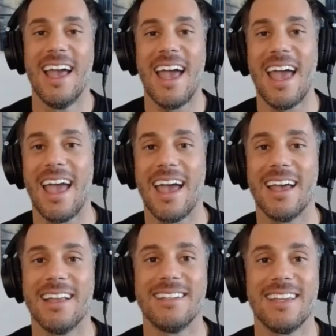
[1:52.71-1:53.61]

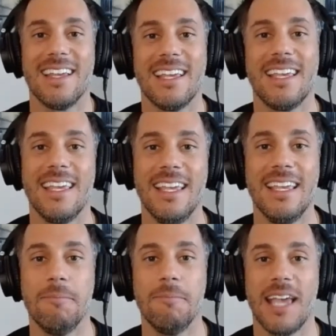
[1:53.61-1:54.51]
and
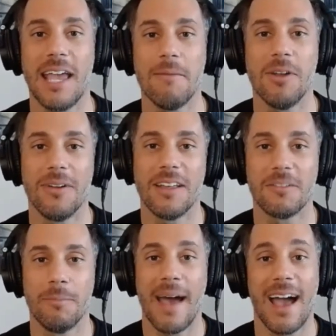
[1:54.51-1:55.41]
he became known
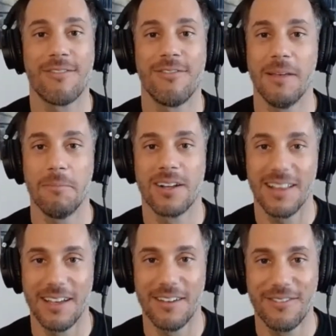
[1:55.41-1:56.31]
as Backflip
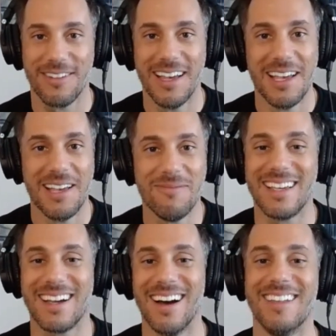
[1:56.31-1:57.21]
Cliff
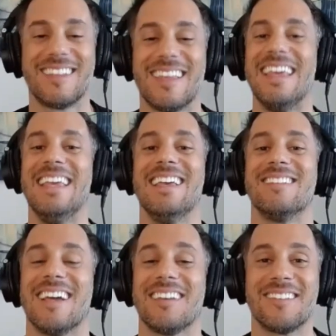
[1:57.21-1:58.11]
because he
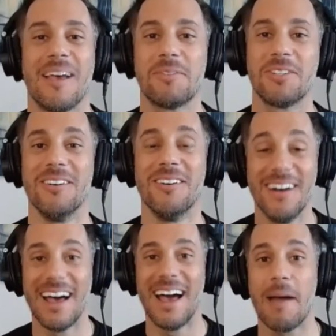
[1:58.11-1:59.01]
is
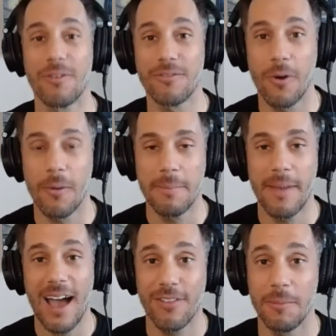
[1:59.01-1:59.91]
exceptional at performing
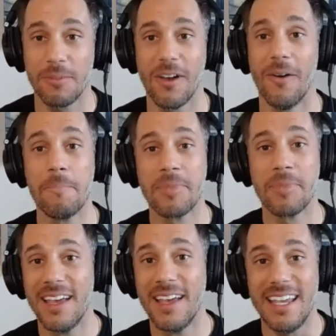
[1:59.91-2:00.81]
backflips. So
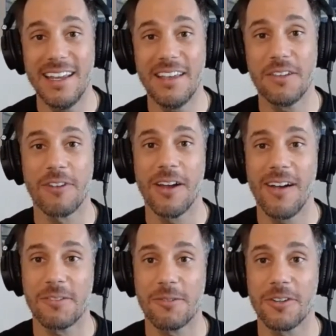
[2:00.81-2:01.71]
in Israel,
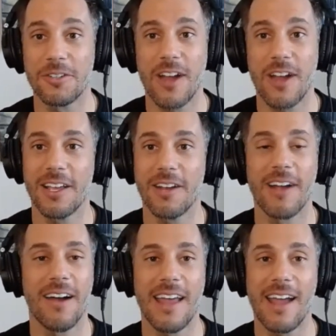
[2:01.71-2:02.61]
as we were traveling
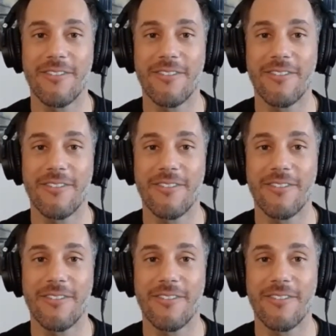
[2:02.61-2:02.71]
around, every